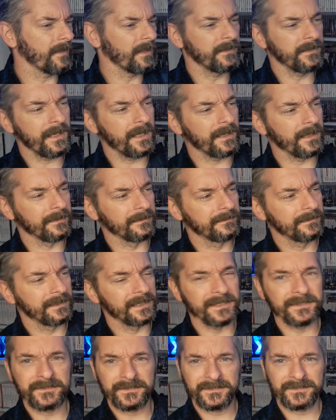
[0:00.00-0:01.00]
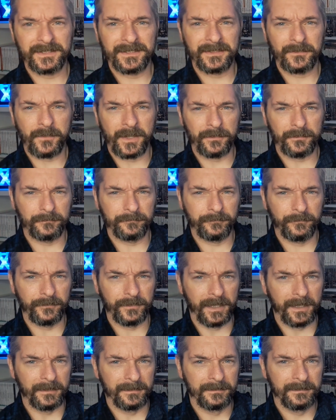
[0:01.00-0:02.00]
yeah, it's quite good fun,
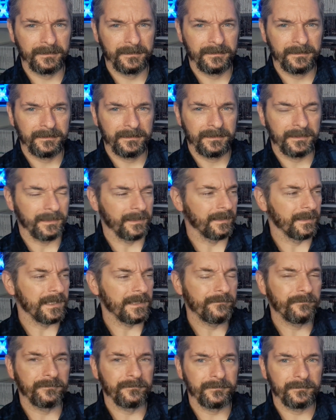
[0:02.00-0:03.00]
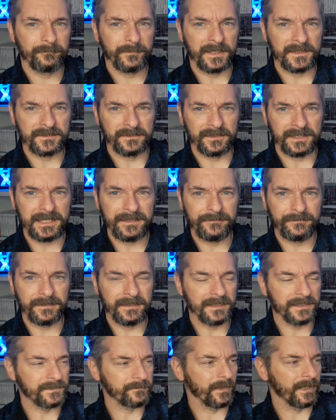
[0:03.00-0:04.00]
that. Even Pixel Evie
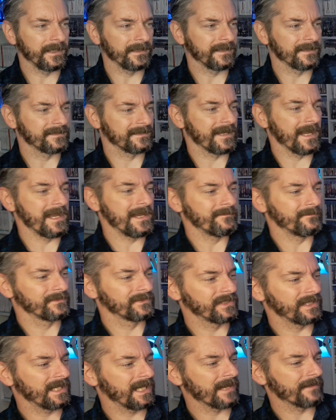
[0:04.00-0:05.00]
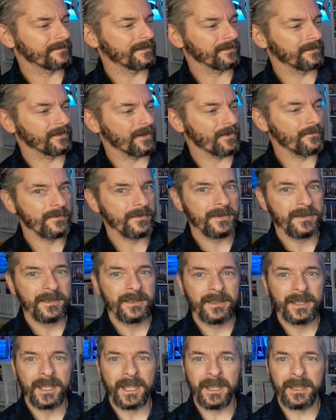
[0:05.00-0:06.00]
has played this game. She gave it a go,
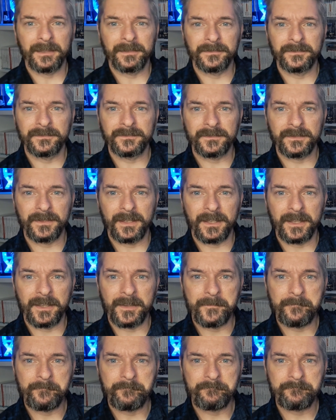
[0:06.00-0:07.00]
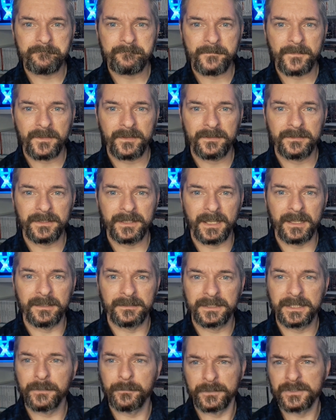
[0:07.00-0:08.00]
and yeah,
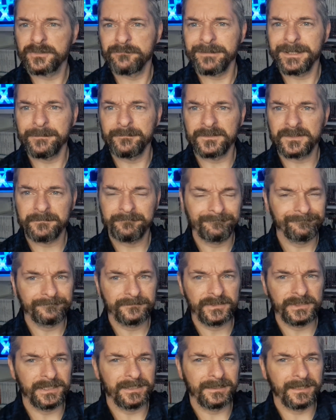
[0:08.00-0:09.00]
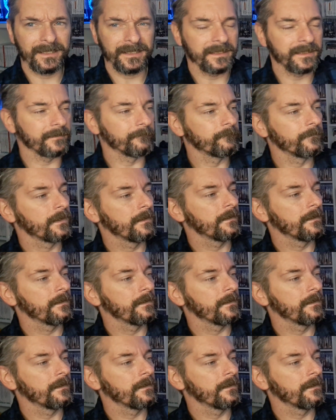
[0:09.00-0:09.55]
there were screams. She didn't like it.